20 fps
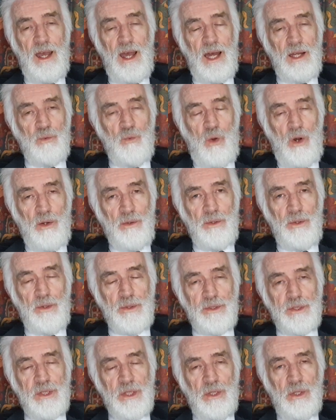and one
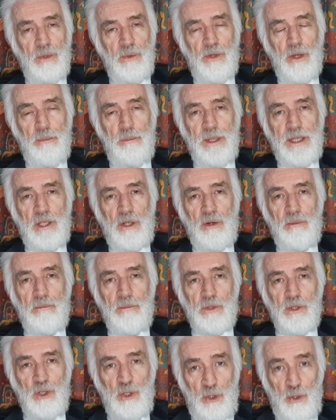or two that
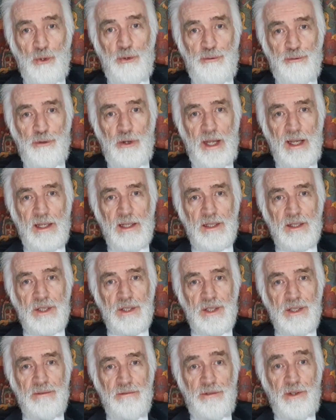become good
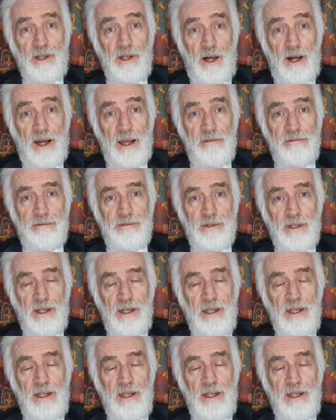friends for life.